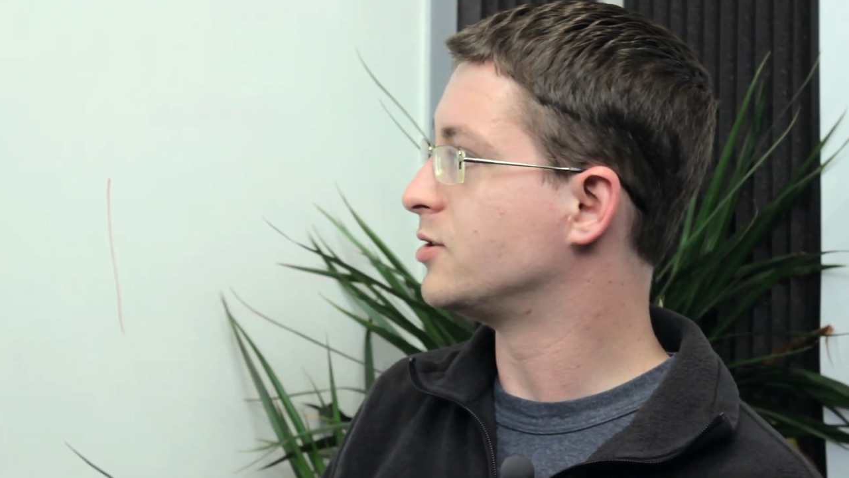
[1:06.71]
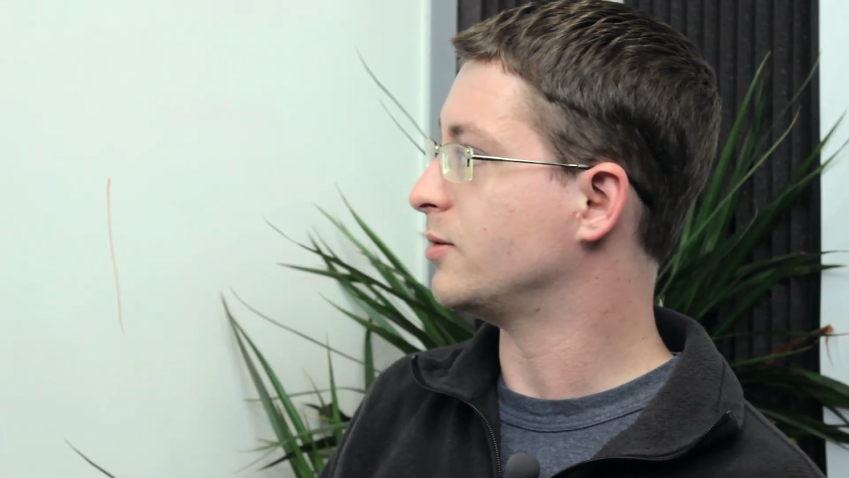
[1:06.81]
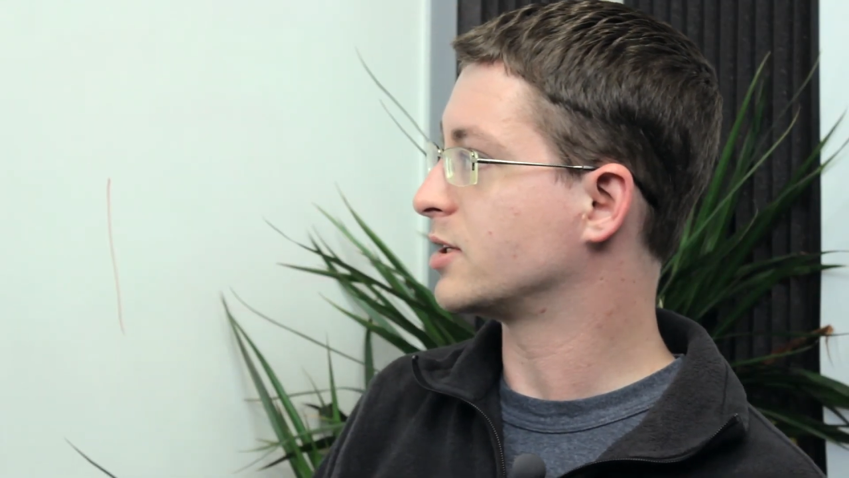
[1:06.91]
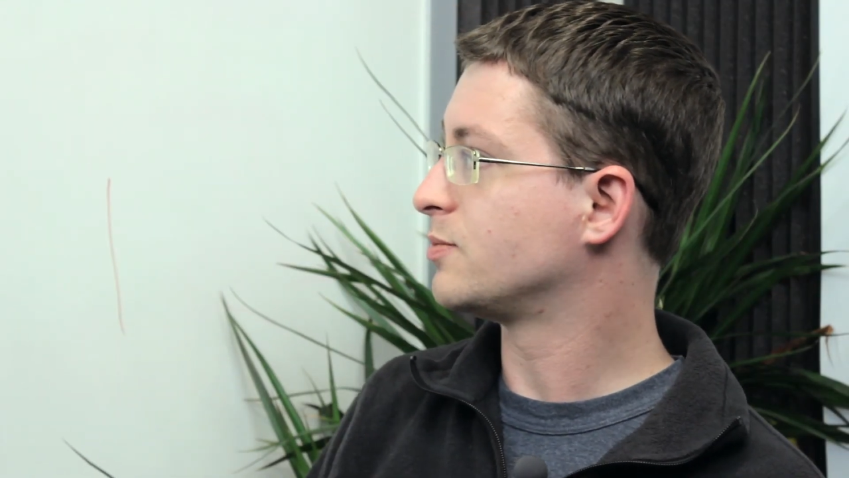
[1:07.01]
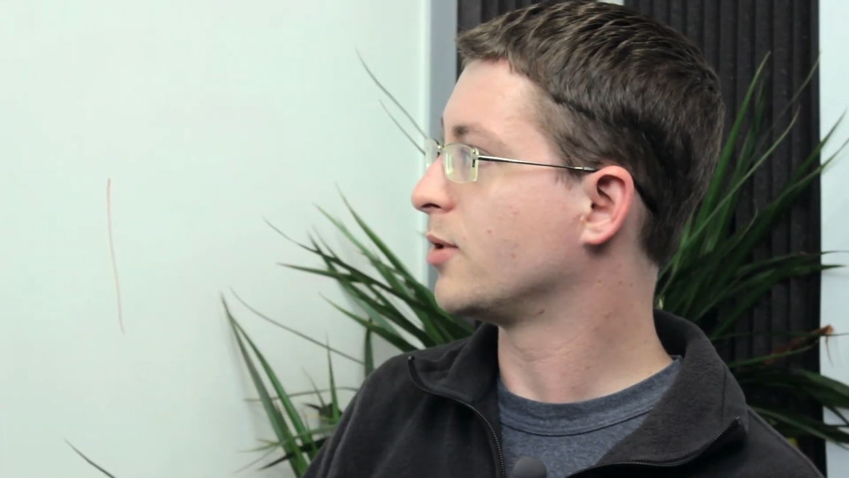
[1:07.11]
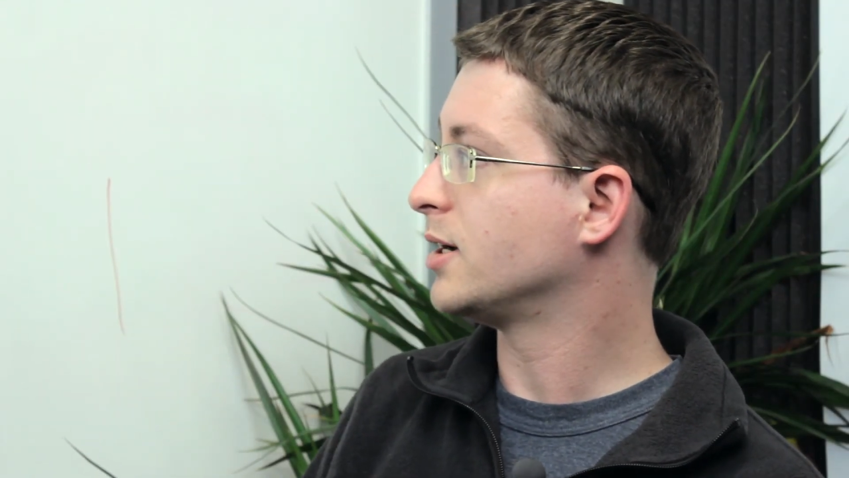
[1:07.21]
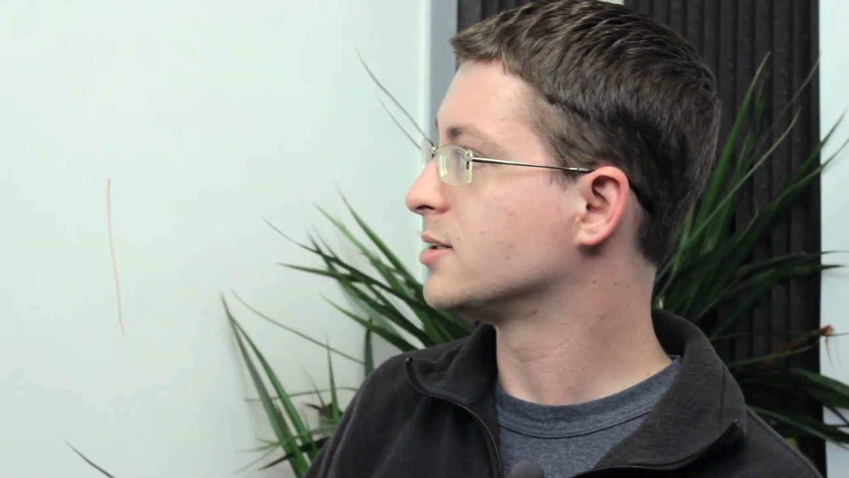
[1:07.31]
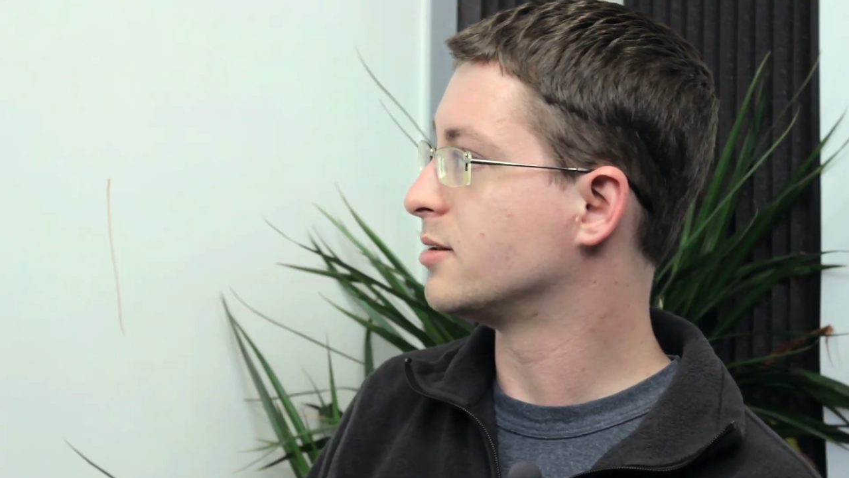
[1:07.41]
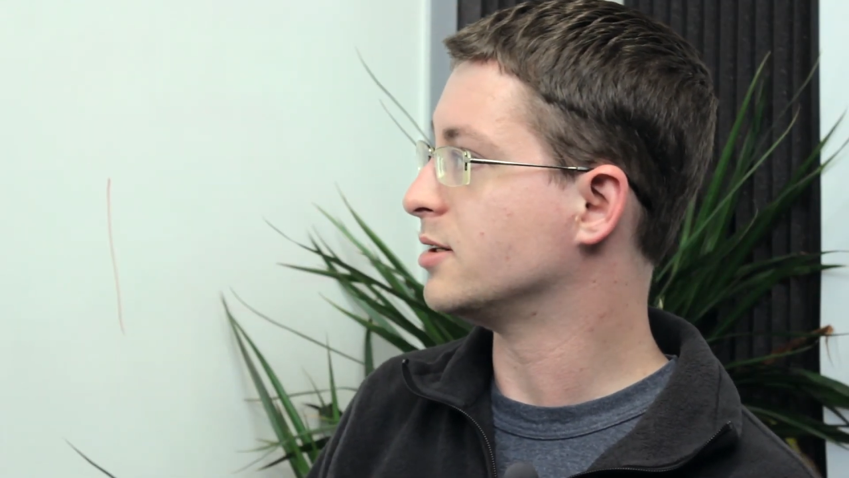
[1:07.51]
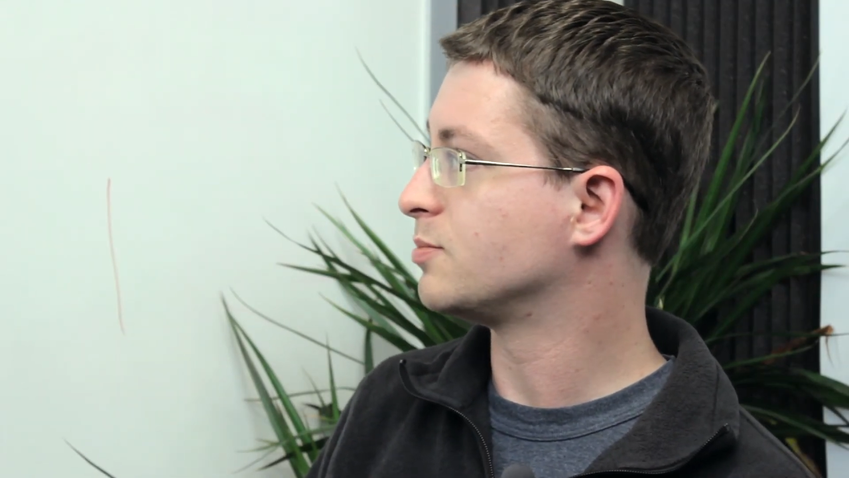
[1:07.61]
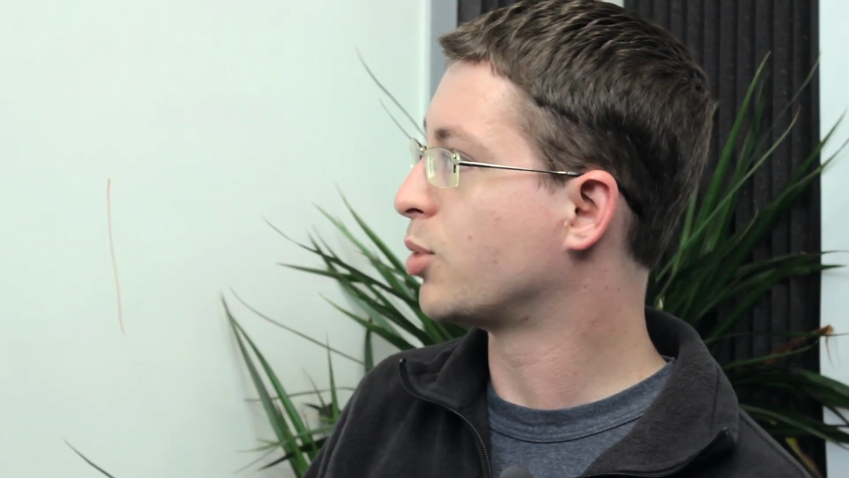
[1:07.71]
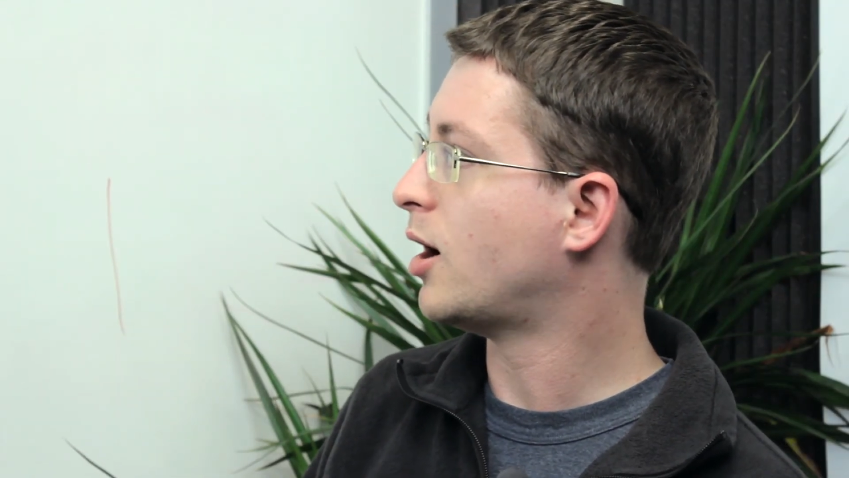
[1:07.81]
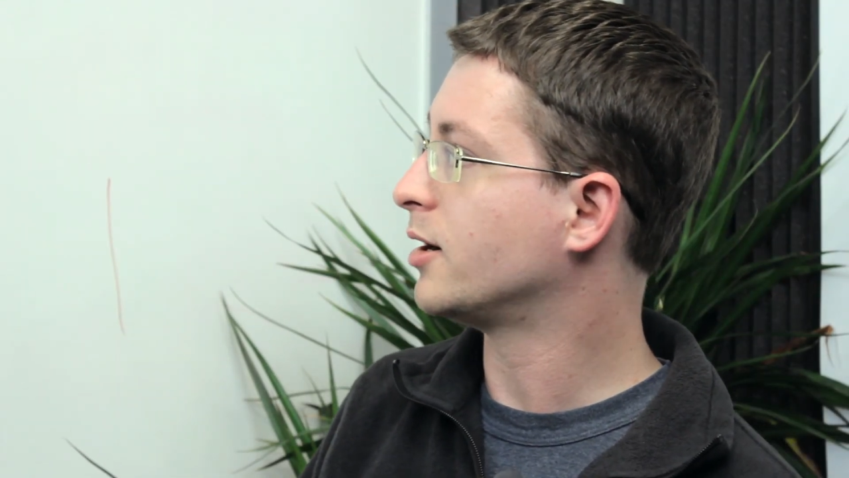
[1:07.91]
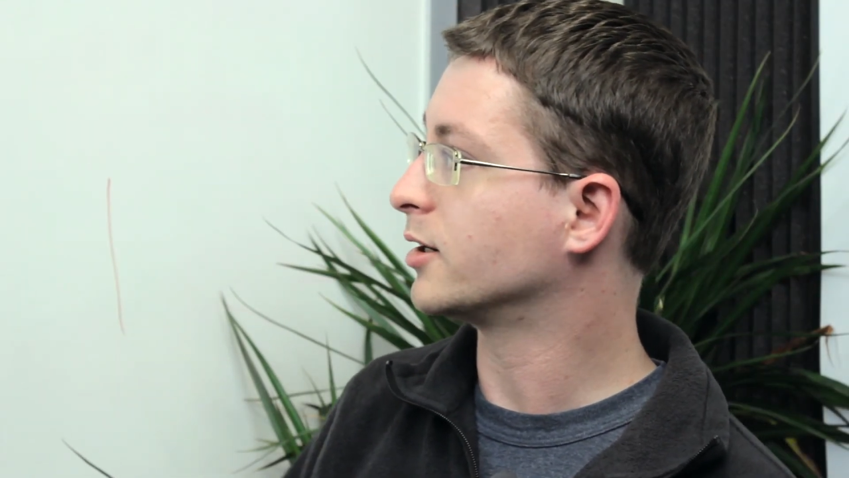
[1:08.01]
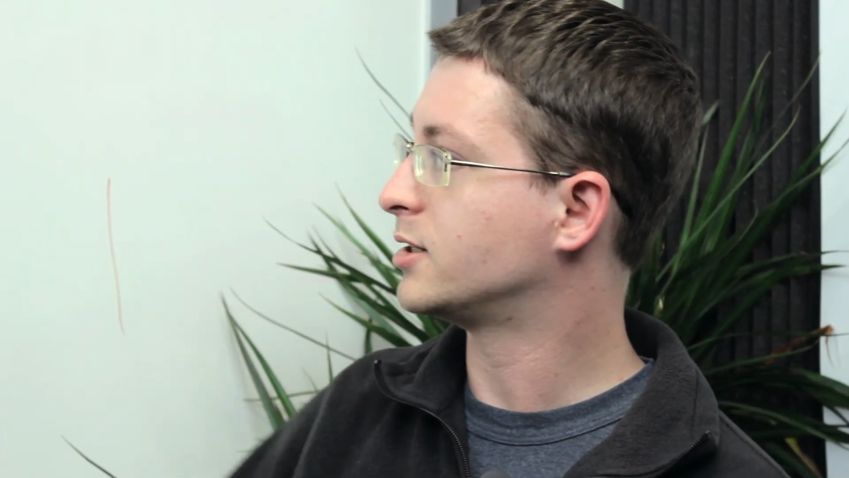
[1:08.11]
to express this
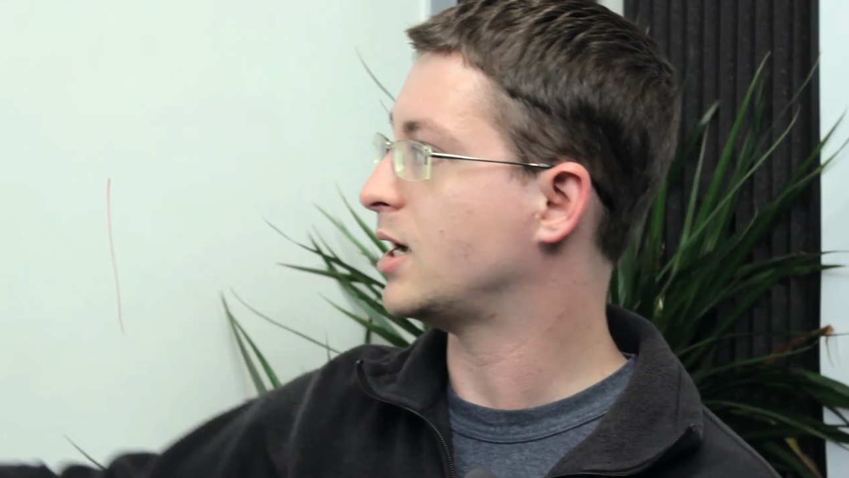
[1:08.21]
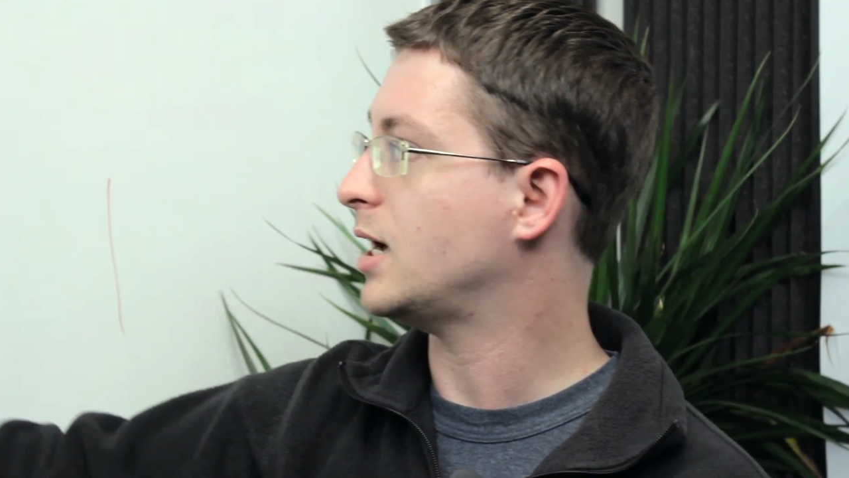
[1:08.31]
product